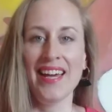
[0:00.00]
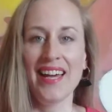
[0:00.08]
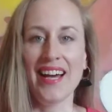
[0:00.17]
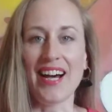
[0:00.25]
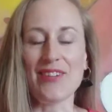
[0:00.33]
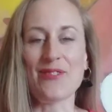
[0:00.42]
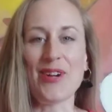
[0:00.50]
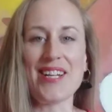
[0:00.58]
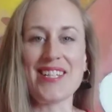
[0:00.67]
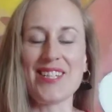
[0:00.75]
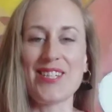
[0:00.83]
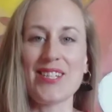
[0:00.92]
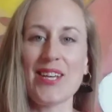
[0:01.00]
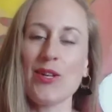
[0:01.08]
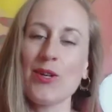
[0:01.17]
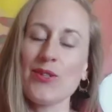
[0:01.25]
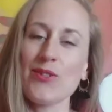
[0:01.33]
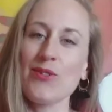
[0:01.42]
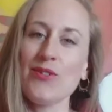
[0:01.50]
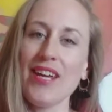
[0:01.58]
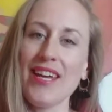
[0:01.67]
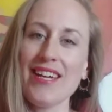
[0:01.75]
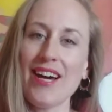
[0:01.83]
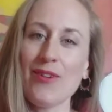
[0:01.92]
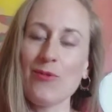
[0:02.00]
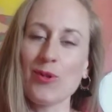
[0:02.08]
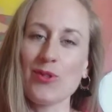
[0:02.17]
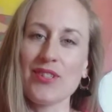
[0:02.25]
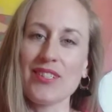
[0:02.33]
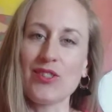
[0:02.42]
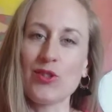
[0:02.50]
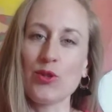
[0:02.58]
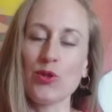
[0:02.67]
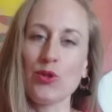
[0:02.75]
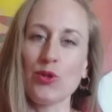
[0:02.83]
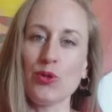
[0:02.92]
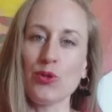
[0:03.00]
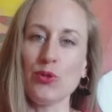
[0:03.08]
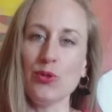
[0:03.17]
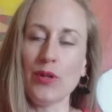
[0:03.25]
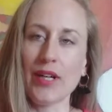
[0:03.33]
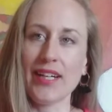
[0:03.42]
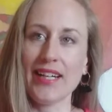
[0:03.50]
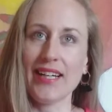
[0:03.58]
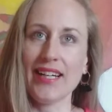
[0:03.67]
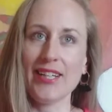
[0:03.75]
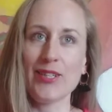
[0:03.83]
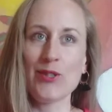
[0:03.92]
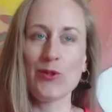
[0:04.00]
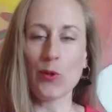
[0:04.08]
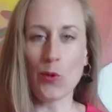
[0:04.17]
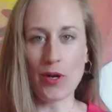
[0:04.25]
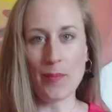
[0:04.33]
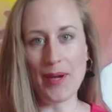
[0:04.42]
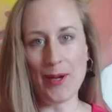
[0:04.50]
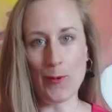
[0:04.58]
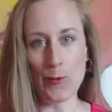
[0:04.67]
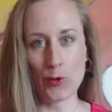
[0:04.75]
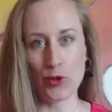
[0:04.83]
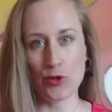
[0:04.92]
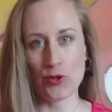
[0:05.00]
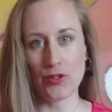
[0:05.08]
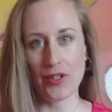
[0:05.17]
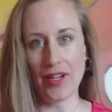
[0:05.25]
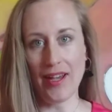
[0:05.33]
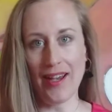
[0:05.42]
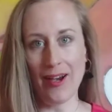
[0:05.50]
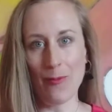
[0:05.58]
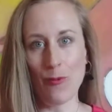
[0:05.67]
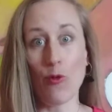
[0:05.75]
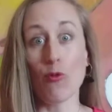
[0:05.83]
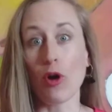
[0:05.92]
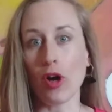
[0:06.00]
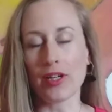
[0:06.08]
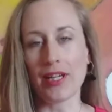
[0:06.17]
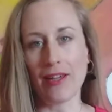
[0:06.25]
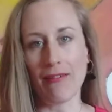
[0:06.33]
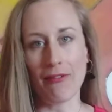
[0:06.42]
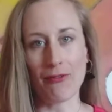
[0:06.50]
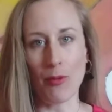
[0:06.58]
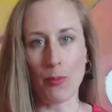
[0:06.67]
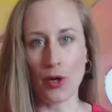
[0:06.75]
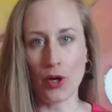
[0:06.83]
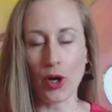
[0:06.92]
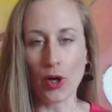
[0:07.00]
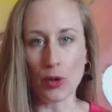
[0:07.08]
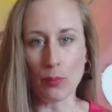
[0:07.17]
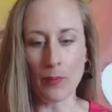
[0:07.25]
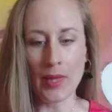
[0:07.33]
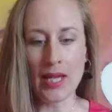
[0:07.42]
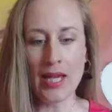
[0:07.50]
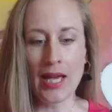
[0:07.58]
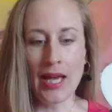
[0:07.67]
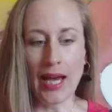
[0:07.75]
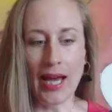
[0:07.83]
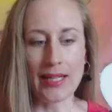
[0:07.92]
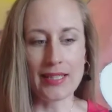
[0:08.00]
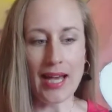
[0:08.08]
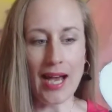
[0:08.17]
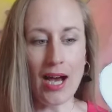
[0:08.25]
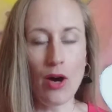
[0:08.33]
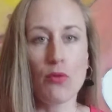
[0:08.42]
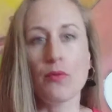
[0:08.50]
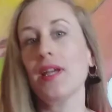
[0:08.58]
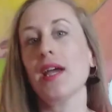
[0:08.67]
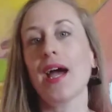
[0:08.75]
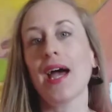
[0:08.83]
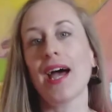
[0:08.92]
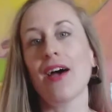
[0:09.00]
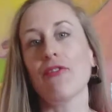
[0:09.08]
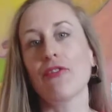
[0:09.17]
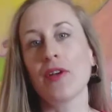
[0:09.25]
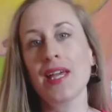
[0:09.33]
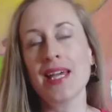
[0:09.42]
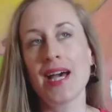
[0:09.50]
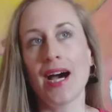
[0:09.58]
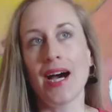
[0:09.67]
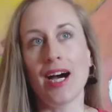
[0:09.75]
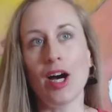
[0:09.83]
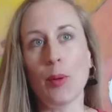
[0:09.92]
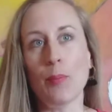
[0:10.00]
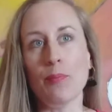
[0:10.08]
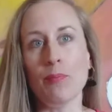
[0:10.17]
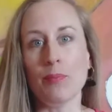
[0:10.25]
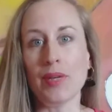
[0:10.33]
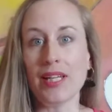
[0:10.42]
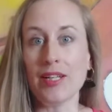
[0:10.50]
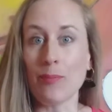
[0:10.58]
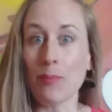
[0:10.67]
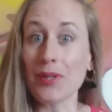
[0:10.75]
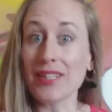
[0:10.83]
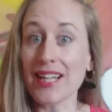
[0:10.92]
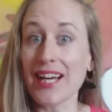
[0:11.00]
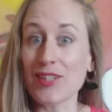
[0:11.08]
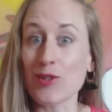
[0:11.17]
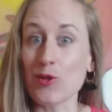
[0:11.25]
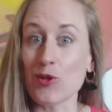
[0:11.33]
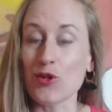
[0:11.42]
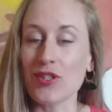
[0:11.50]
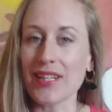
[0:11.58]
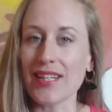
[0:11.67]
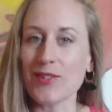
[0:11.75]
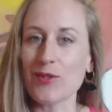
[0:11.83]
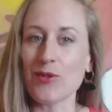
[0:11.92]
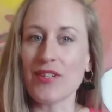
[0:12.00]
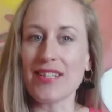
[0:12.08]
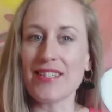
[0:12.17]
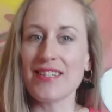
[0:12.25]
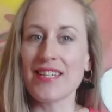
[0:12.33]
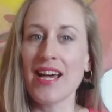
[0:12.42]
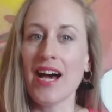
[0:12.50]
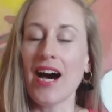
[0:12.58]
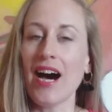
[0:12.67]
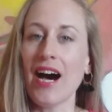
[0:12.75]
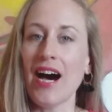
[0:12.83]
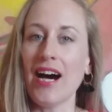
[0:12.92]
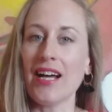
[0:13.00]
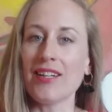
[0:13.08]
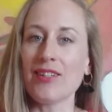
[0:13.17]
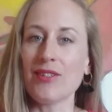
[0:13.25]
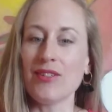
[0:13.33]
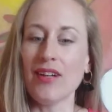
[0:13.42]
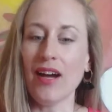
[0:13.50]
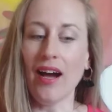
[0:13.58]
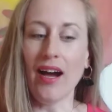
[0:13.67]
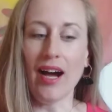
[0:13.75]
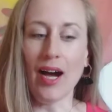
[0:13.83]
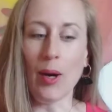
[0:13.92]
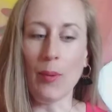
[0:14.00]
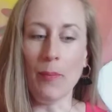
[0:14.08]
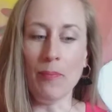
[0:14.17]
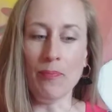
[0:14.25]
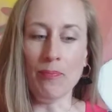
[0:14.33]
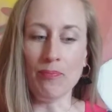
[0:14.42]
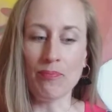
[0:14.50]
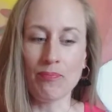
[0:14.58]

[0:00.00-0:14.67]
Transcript: Hi friends, today I wanted to talk about working from home and how we have been plunged into this unnormal